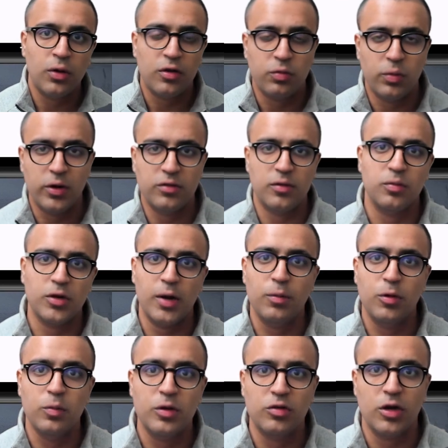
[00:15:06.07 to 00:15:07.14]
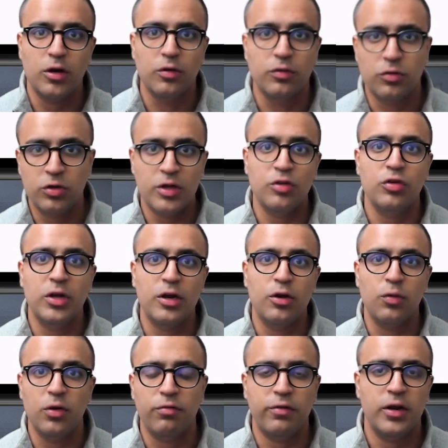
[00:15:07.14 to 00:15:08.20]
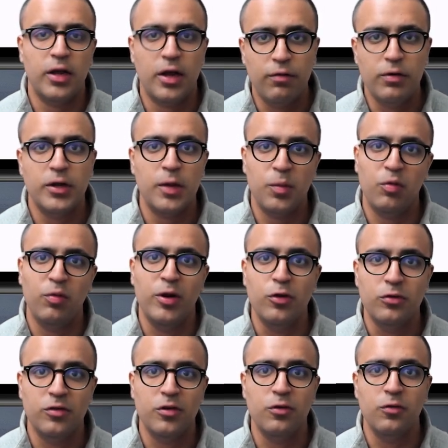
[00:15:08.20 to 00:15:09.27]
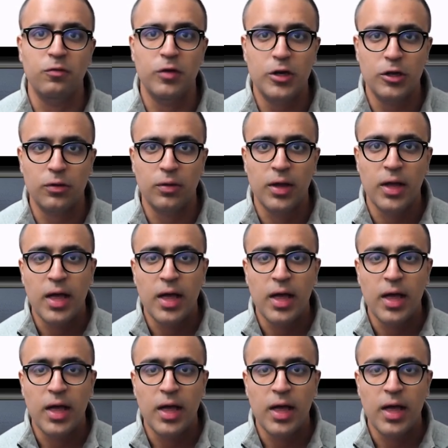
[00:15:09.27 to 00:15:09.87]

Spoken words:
as well as subscribe to my channel so that you get notified every time I release a new video.